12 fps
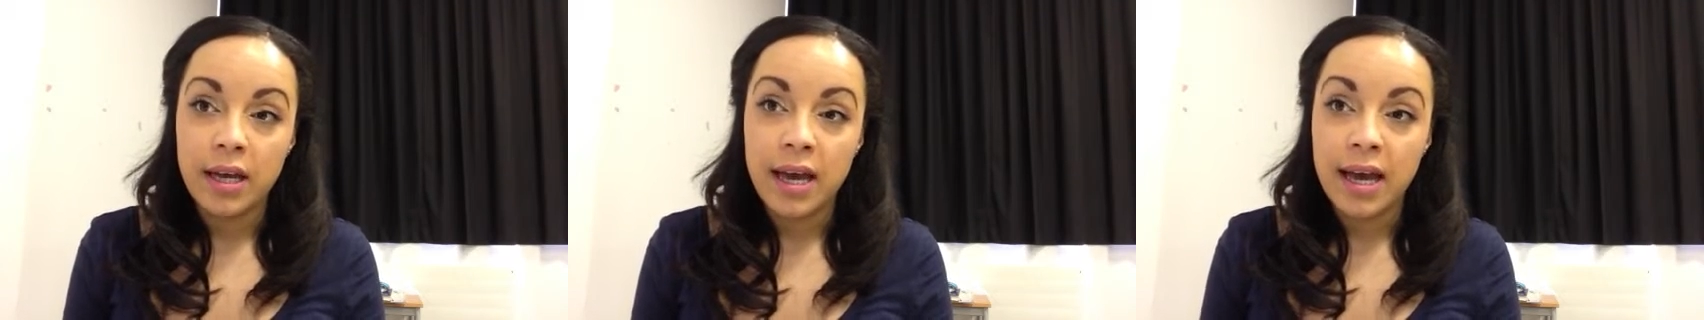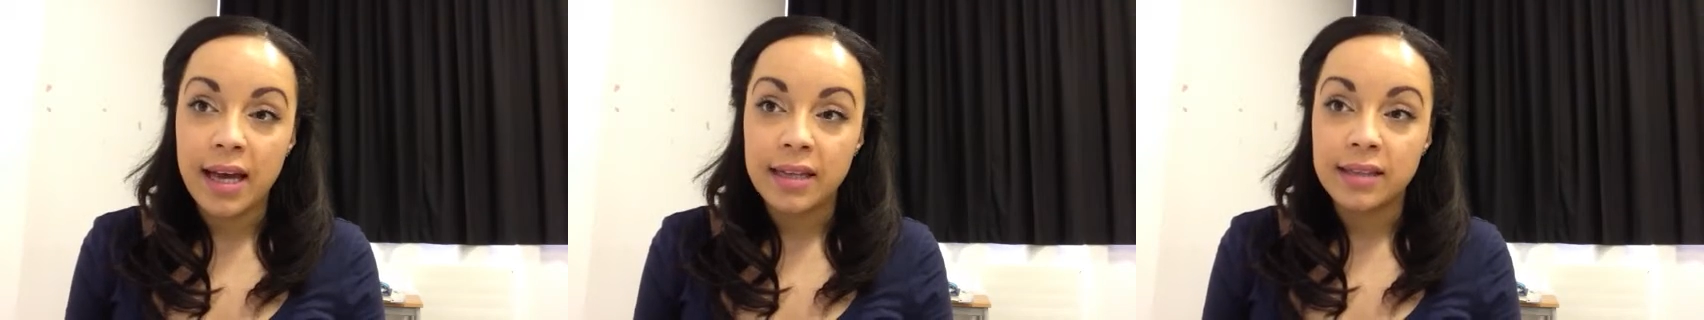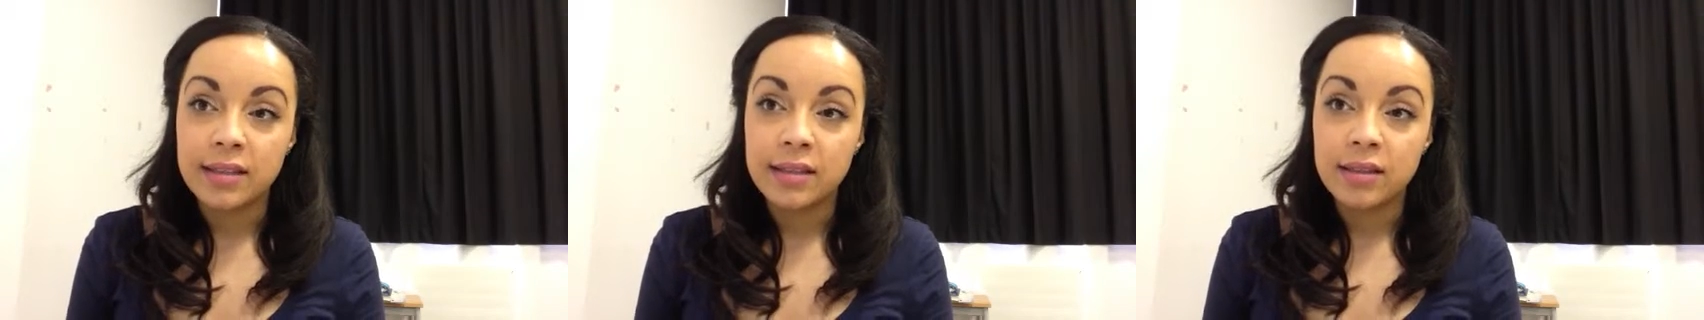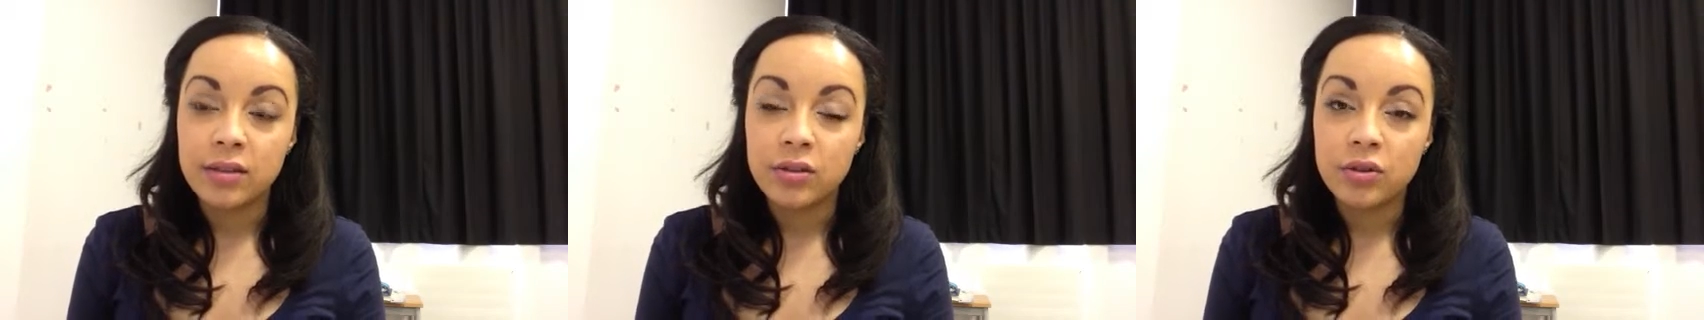has
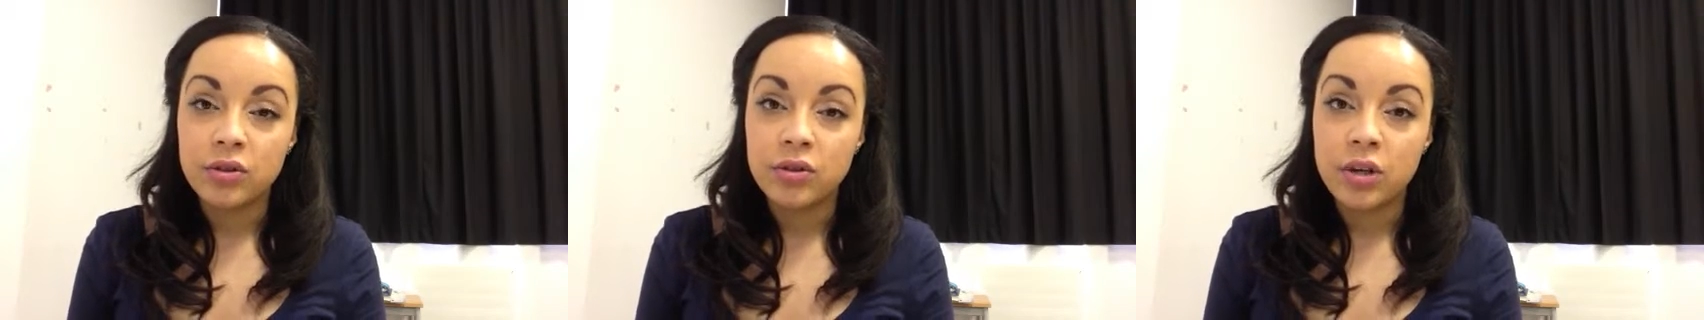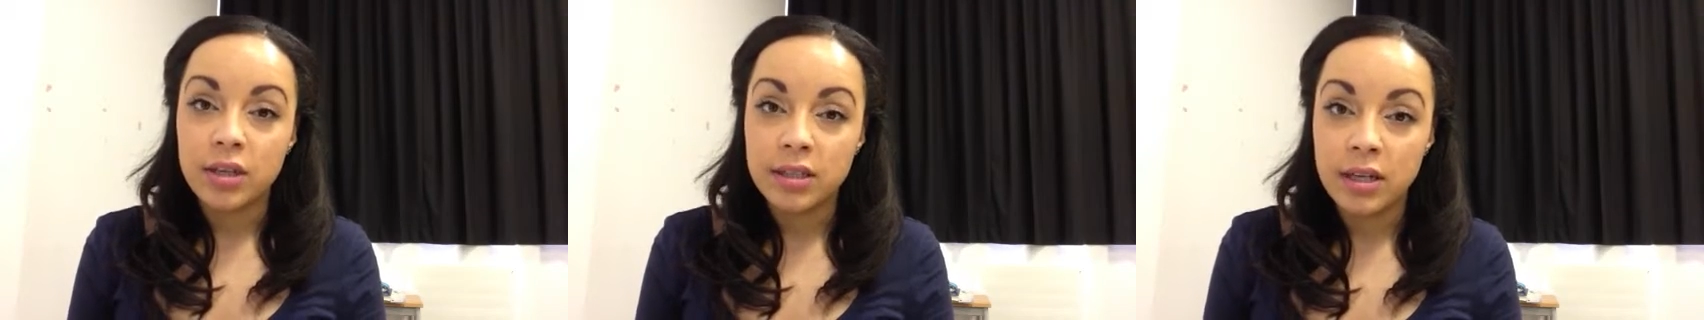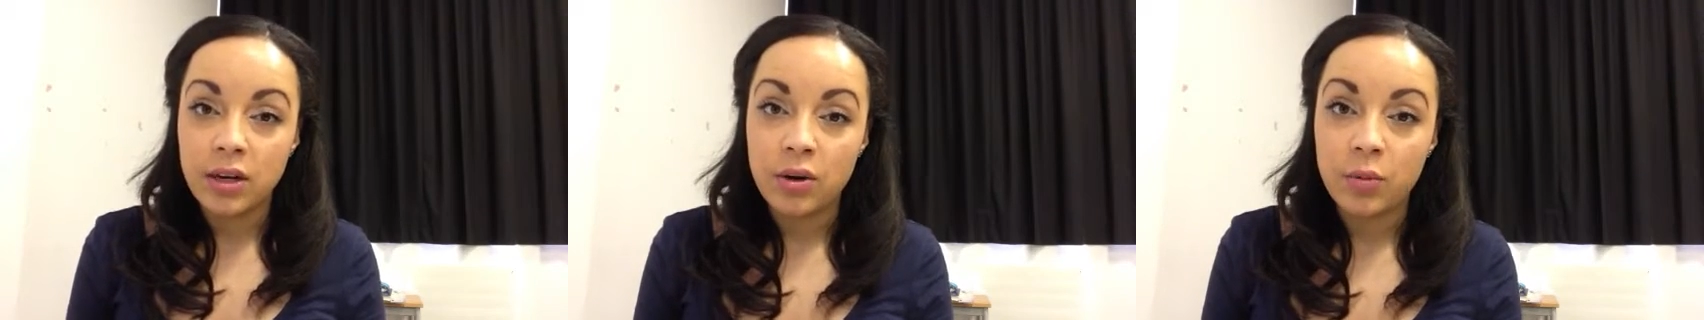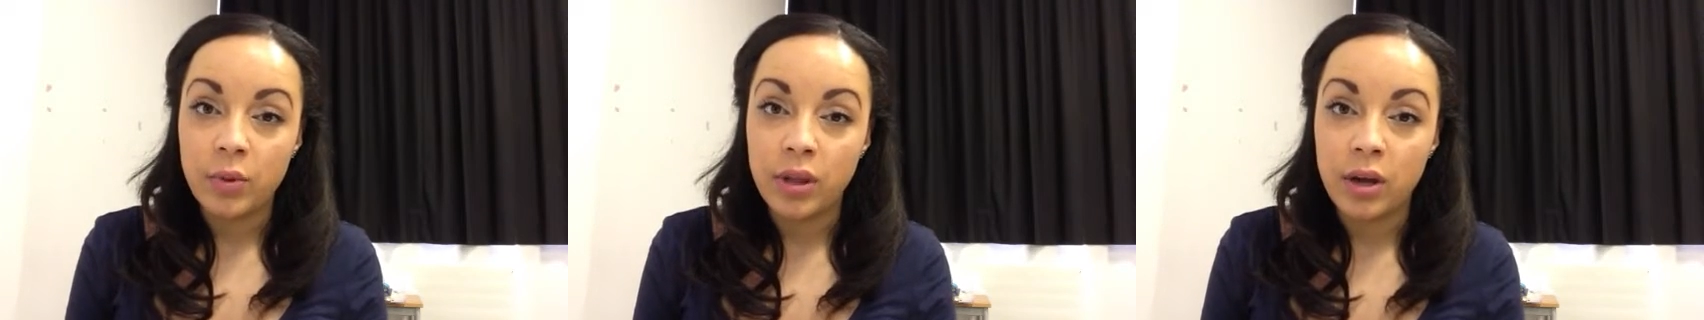trusted in
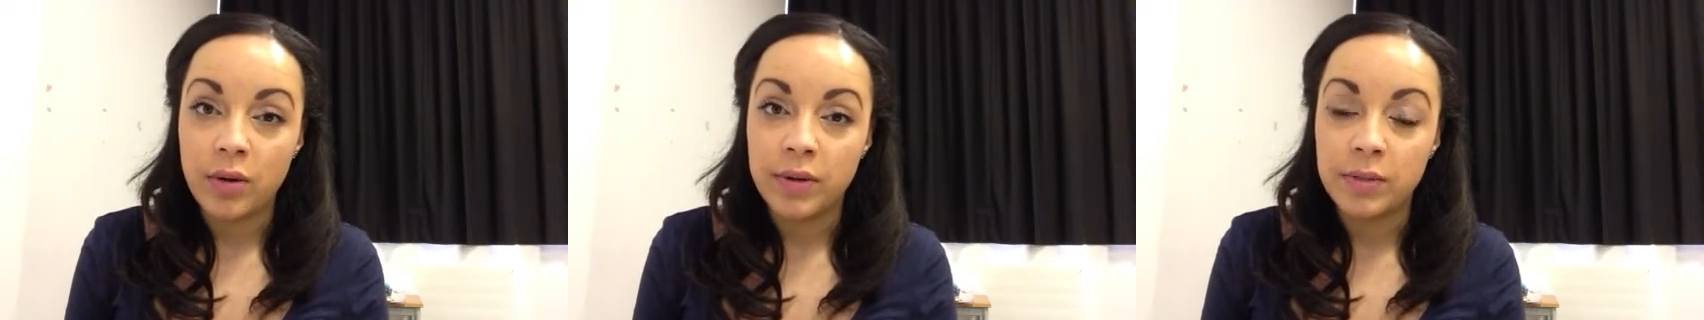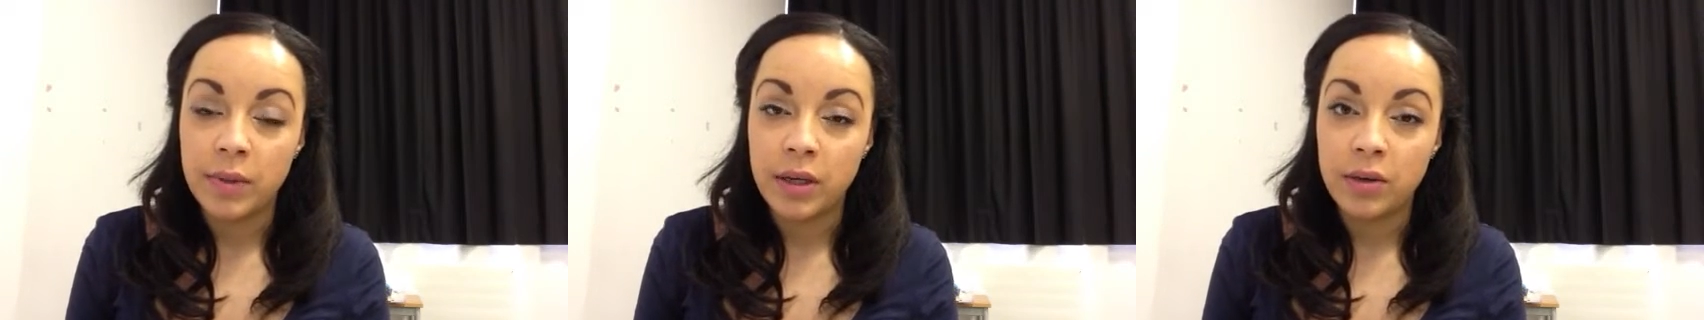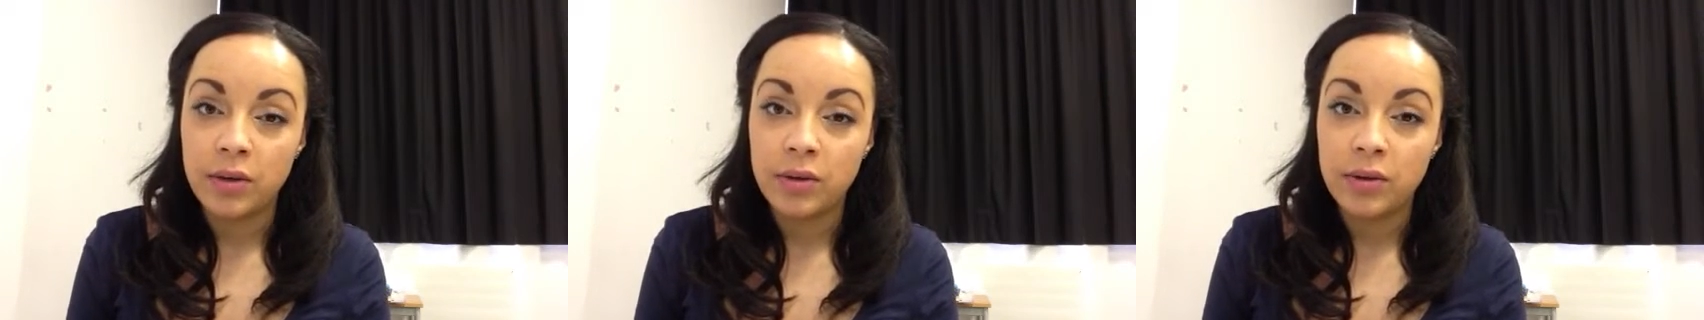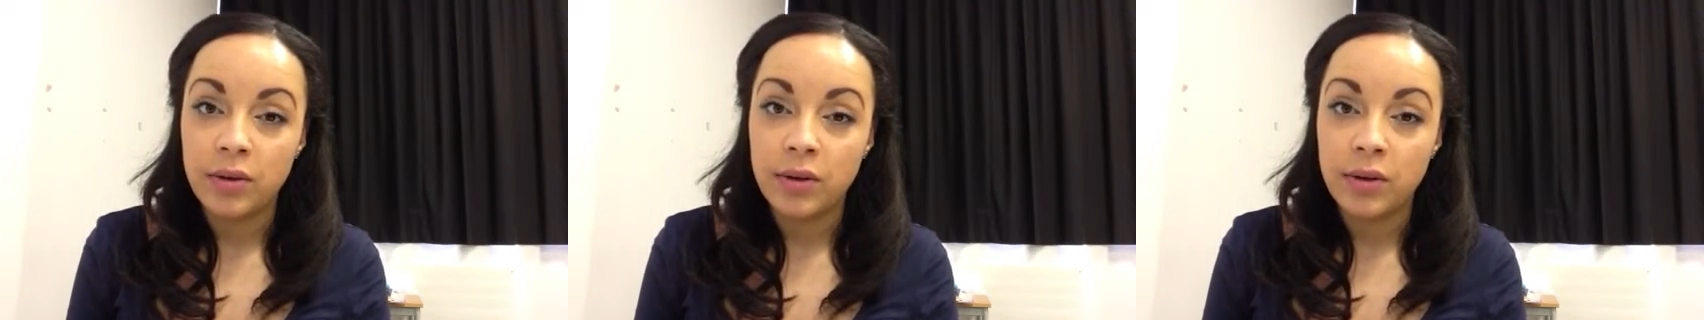God when the going's been good,